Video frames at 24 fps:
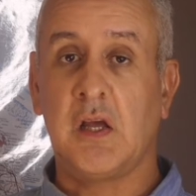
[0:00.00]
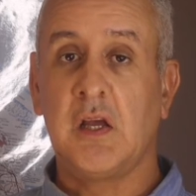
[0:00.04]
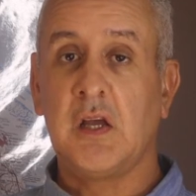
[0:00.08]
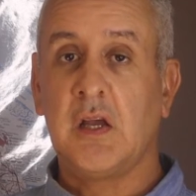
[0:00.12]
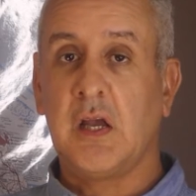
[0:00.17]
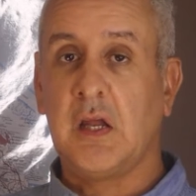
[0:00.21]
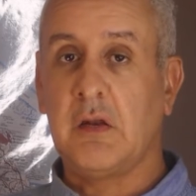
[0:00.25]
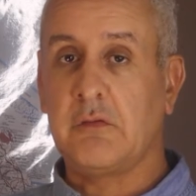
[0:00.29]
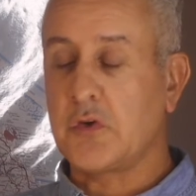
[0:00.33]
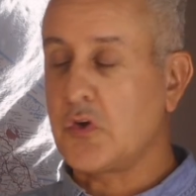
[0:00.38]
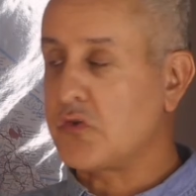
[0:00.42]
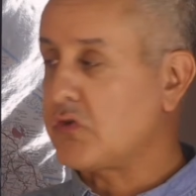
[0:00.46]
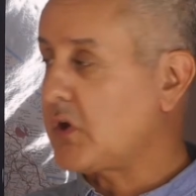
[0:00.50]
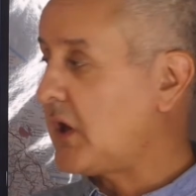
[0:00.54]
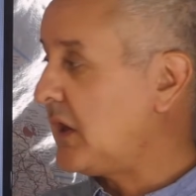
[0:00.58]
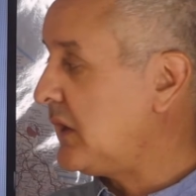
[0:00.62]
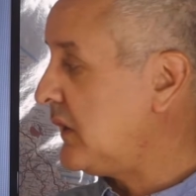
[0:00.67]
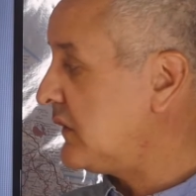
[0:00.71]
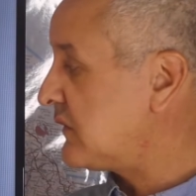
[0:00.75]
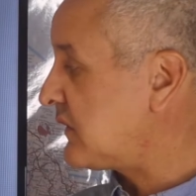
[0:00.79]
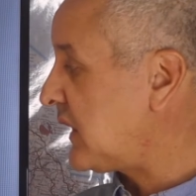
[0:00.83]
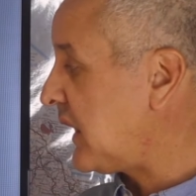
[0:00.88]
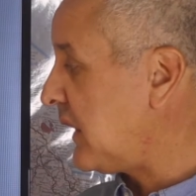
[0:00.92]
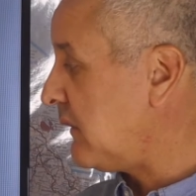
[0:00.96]
and if the
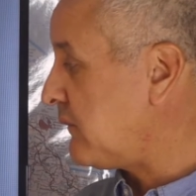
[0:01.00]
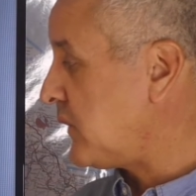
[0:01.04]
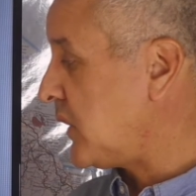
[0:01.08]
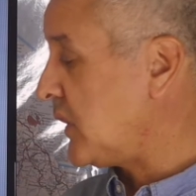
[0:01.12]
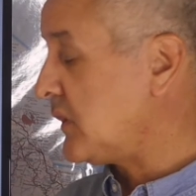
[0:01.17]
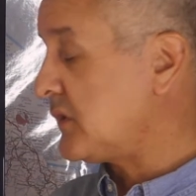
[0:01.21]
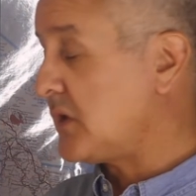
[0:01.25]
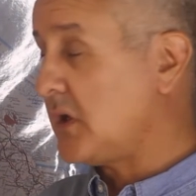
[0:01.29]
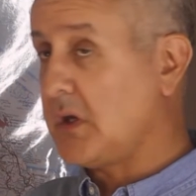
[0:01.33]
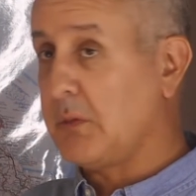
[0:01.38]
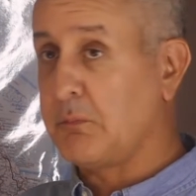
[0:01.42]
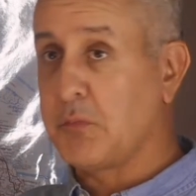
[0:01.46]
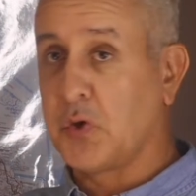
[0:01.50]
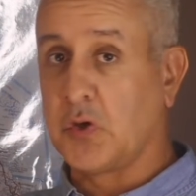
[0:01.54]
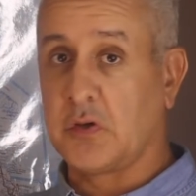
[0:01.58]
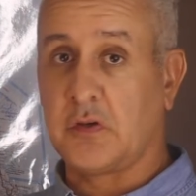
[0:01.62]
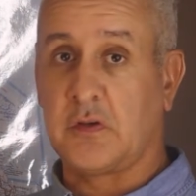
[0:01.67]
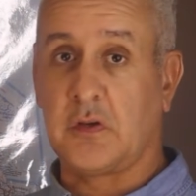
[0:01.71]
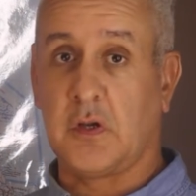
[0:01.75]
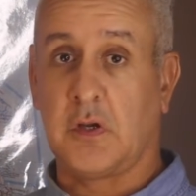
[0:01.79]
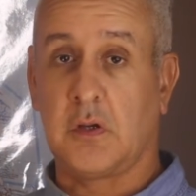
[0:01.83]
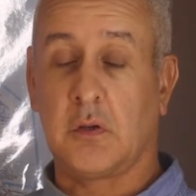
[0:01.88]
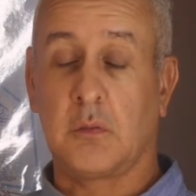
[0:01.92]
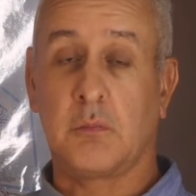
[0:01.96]
trailer is heavier, then you
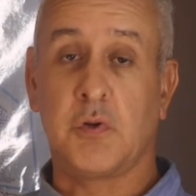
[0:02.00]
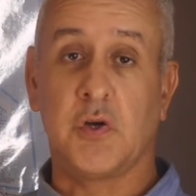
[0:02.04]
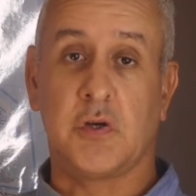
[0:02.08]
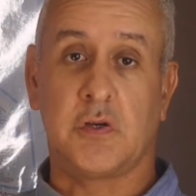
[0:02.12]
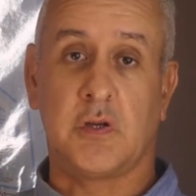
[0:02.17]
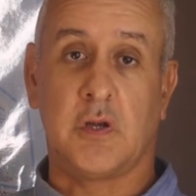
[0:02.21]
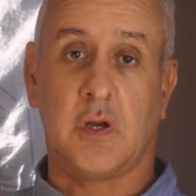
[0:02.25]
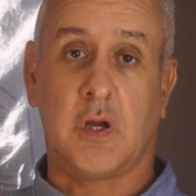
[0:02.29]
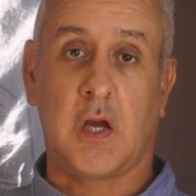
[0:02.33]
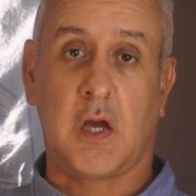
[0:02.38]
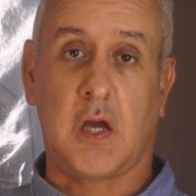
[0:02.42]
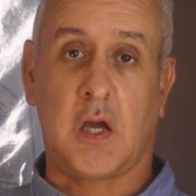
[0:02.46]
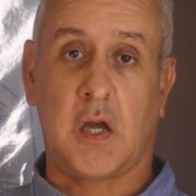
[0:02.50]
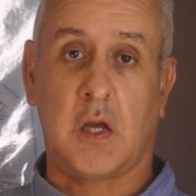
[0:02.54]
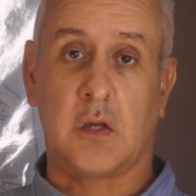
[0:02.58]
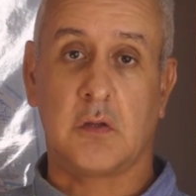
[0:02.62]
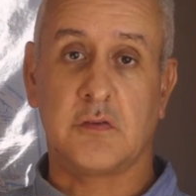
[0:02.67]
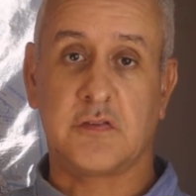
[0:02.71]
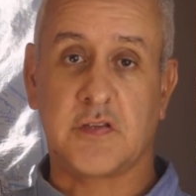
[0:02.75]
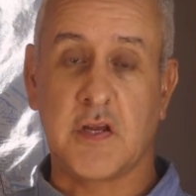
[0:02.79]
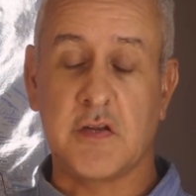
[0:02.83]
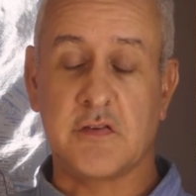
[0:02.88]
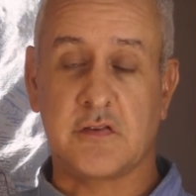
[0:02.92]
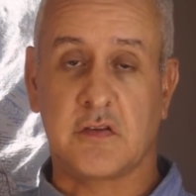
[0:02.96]
put the
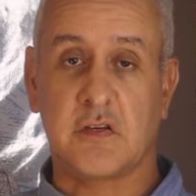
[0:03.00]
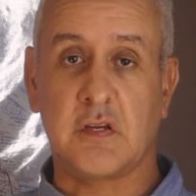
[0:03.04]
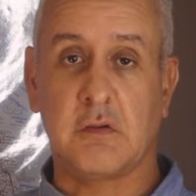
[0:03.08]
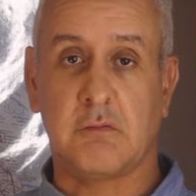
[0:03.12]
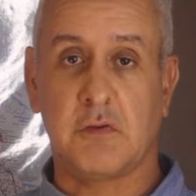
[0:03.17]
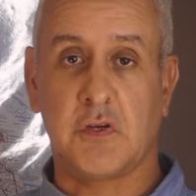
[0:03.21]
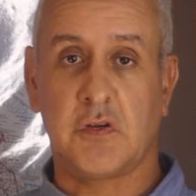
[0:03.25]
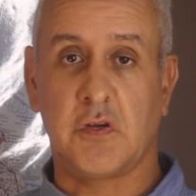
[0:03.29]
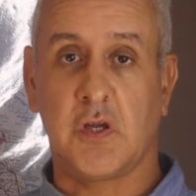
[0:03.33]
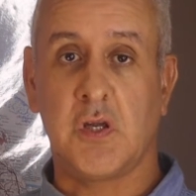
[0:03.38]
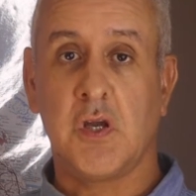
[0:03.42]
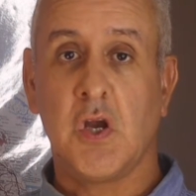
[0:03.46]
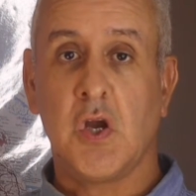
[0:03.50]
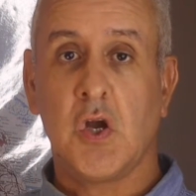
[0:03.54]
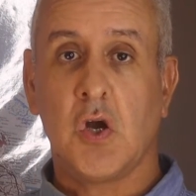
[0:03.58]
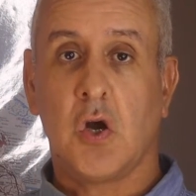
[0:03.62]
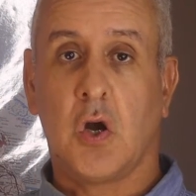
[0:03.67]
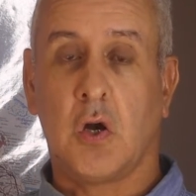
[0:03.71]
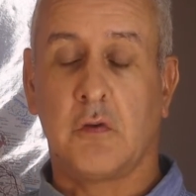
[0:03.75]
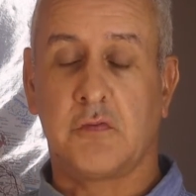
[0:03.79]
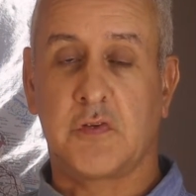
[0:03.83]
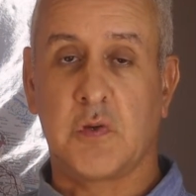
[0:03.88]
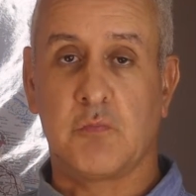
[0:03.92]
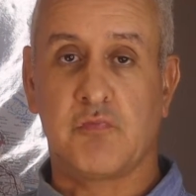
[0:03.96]
sensitivity
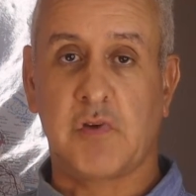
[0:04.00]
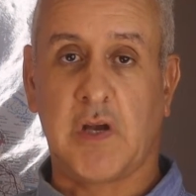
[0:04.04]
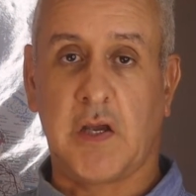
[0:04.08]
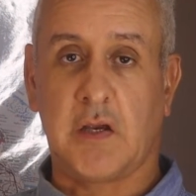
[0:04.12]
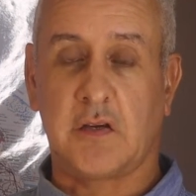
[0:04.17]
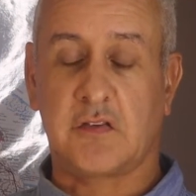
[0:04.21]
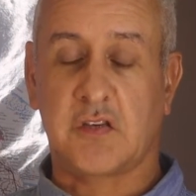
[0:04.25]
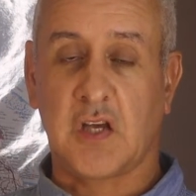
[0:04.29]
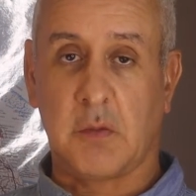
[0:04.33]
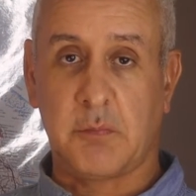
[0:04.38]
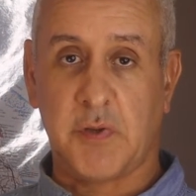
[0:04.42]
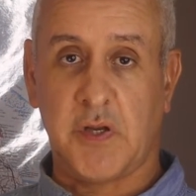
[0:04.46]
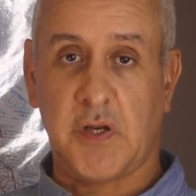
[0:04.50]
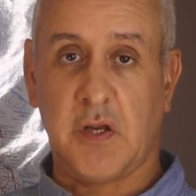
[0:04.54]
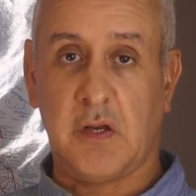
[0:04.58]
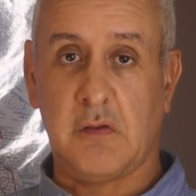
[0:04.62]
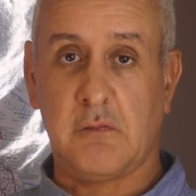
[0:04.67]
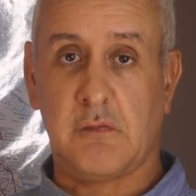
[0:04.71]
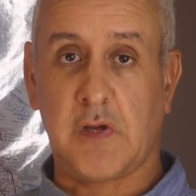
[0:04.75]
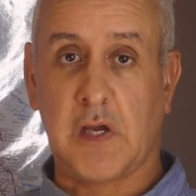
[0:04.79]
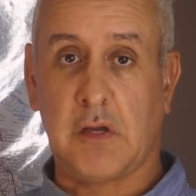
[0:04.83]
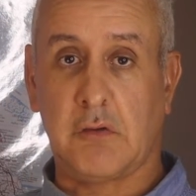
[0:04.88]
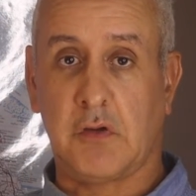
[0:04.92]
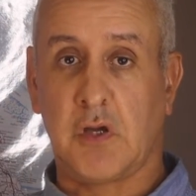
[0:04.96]
of the brakes up and then
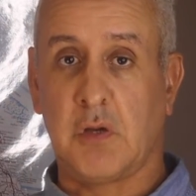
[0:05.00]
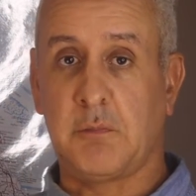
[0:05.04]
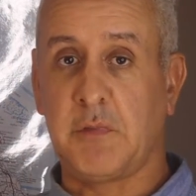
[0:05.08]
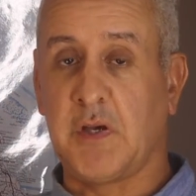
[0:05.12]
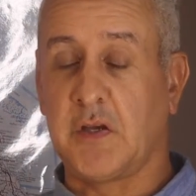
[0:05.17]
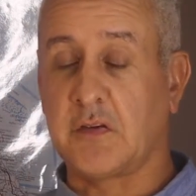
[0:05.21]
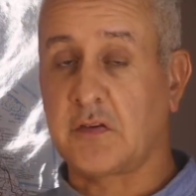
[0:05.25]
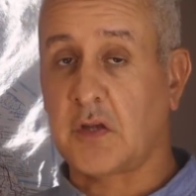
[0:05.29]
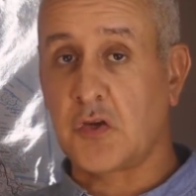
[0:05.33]
vary it a bit.